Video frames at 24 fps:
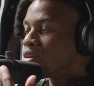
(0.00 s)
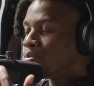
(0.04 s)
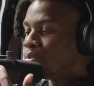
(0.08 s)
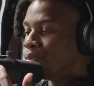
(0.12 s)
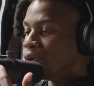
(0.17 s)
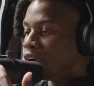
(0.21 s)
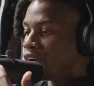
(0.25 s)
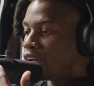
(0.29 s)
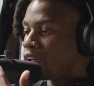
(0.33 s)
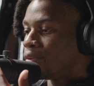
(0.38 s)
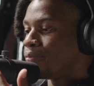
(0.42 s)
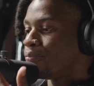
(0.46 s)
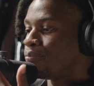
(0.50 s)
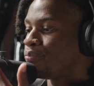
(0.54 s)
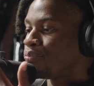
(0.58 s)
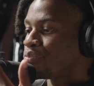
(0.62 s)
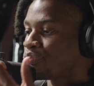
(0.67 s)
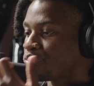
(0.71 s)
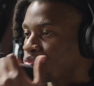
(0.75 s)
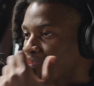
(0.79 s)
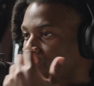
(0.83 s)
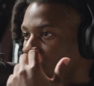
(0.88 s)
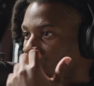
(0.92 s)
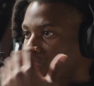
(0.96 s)
But
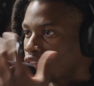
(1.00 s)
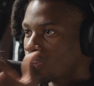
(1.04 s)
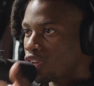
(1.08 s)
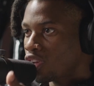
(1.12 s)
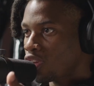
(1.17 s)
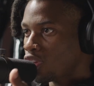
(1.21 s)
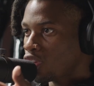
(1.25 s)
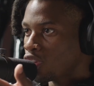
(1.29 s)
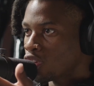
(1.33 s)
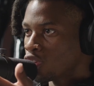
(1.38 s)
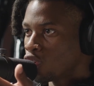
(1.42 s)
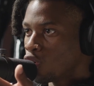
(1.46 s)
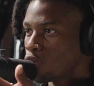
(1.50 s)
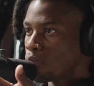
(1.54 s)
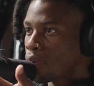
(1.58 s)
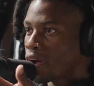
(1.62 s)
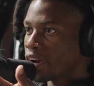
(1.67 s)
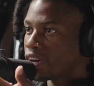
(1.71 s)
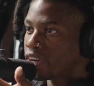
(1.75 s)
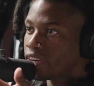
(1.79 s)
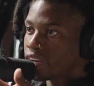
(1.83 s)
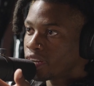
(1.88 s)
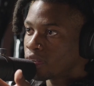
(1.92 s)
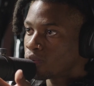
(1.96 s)

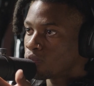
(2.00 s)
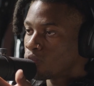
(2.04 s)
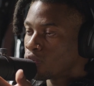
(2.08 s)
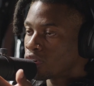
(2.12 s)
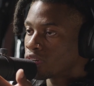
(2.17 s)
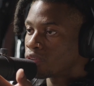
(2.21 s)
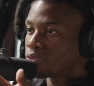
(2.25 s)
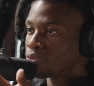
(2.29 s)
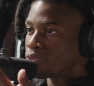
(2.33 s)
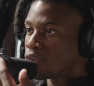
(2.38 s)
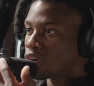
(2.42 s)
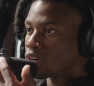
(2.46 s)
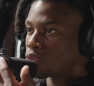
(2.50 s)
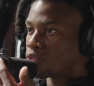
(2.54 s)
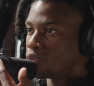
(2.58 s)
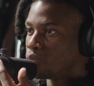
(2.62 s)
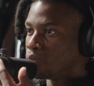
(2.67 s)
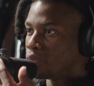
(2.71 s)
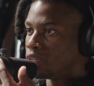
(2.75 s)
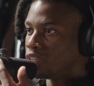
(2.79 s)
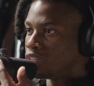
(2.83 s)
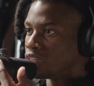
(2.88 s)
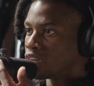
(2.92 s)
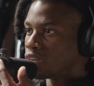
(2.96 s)
nobody didn't want to fuck with
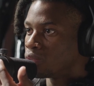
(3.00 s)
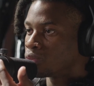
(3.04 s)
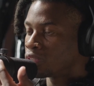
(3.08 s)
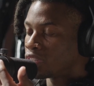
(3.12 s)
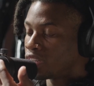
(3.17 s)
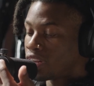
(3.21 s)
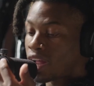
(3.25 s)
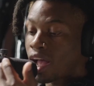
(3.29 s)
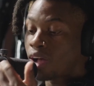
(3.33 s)
me, you know what I'm saying?